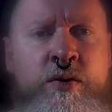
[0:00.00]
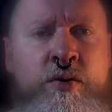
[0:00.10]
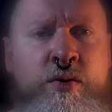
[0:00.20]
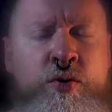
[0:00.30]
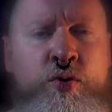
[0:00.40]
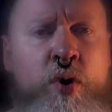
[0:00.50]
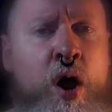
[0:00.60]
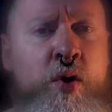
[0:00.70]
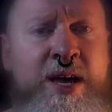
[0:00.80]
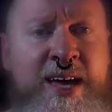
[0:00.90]
who
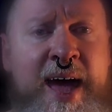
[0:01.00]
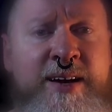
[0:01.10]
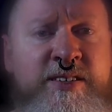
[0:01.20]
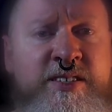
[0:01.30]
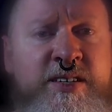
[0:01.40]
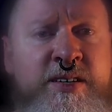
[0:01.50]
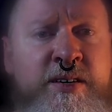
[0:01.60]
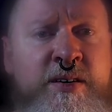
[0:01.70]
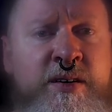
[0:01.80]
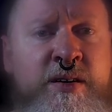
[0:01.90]
are against
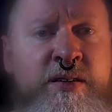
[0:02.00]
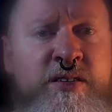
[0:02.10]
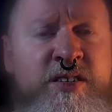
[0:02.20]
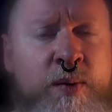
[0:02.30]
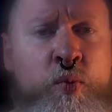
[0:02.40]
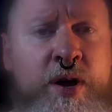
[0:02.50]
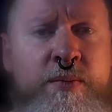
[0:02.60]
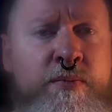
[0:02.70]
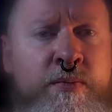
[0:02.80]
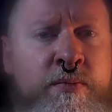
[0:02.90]

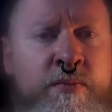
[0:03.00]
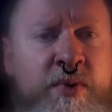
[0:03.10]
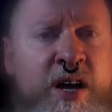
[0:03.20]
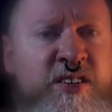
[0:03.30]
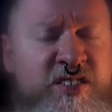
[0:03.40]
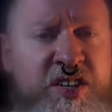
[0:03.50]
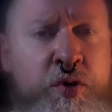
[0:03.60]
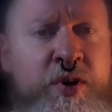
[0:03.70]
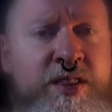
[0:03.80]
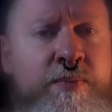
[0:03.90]
someone
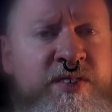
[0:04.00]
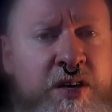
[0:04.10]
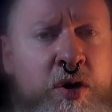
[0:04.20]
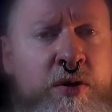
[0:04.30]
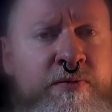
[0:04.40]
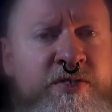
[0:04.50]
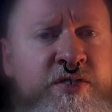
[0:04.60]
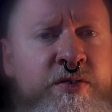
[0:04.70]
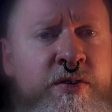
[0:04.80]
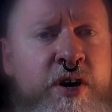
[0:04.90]
considering themselves
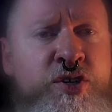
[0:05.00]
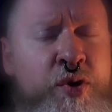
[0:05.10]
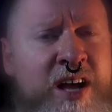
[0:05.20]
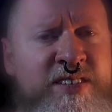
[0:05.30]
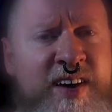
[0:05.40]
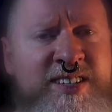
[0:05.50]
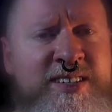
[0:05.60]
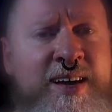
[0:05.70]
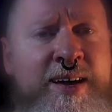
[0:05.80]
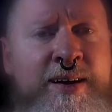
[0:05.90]
a transvestite.